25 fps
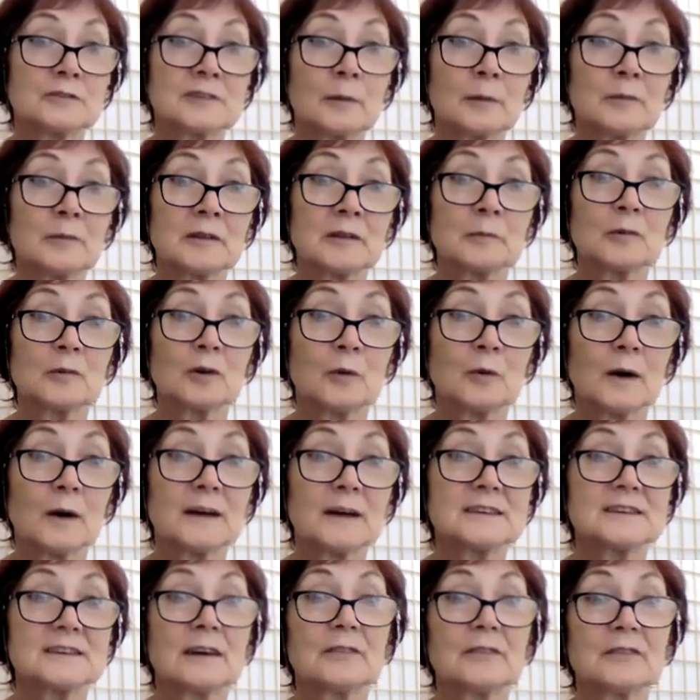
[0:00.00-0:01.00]
Some of them were
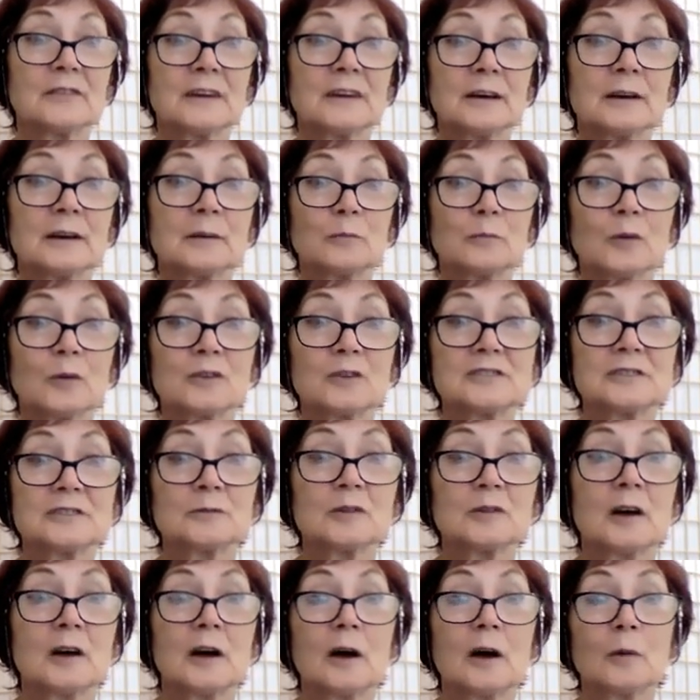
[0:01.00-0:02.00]
quite definite and wanted
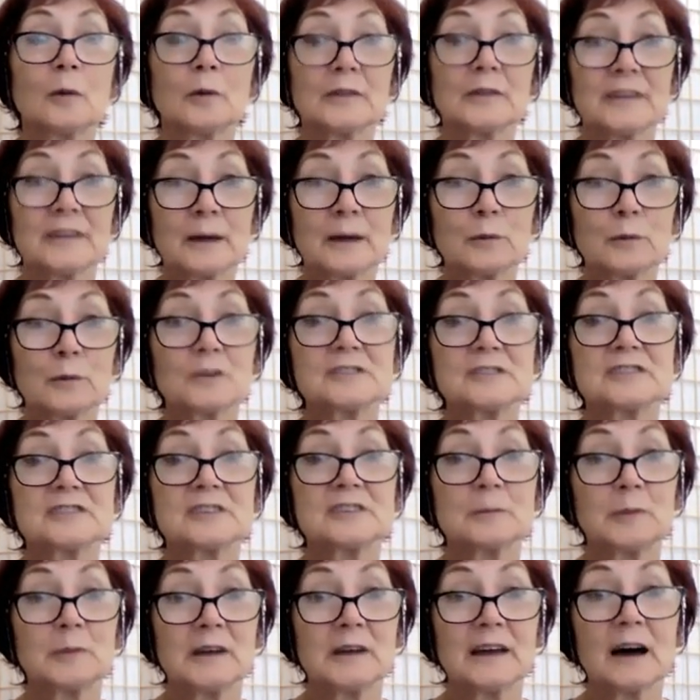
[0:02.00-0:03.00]
what they wanted
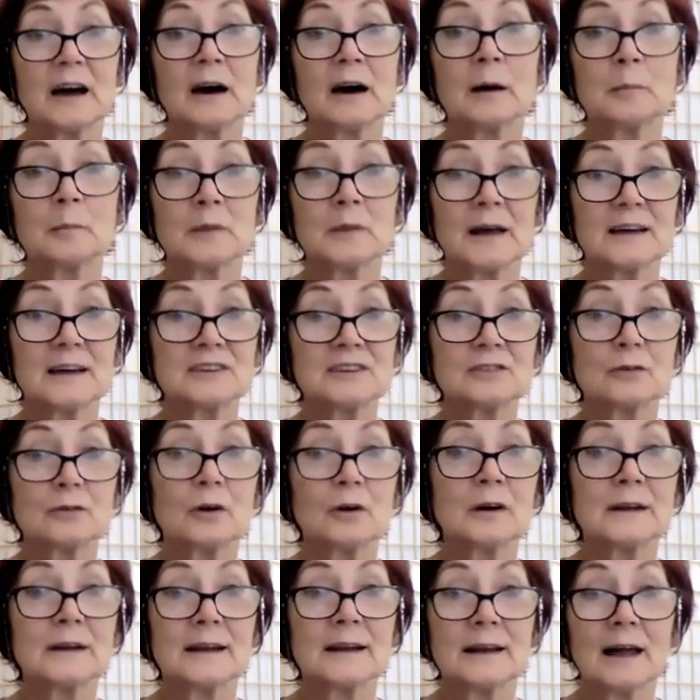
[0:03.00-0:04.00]
to become later
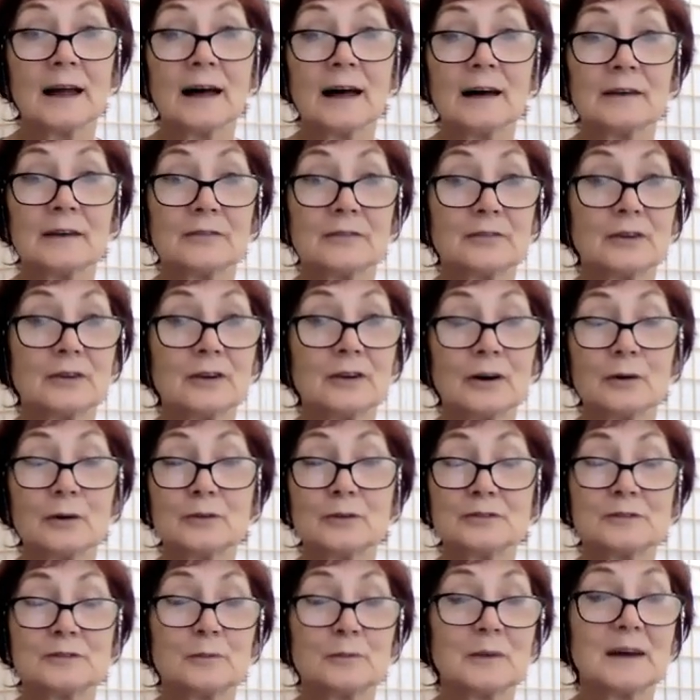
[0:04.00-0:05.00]
on in life. You know, it
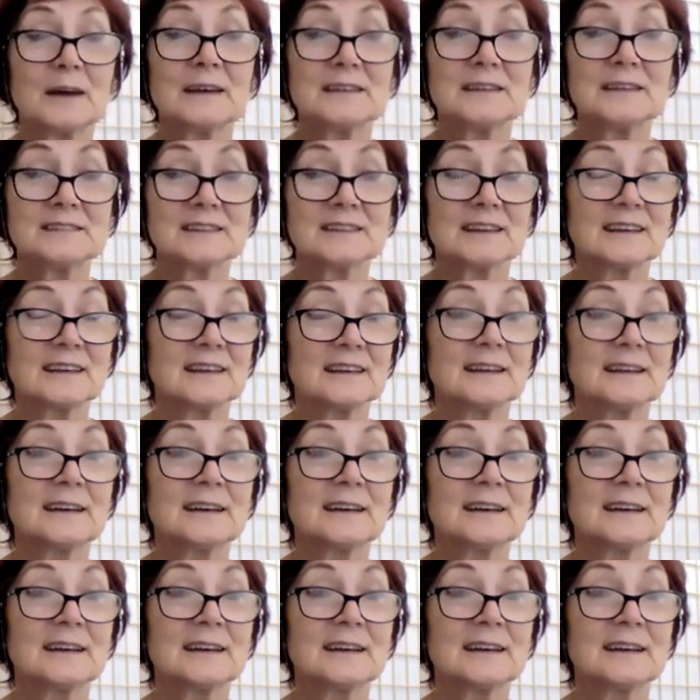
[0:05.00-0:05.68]
was amazing.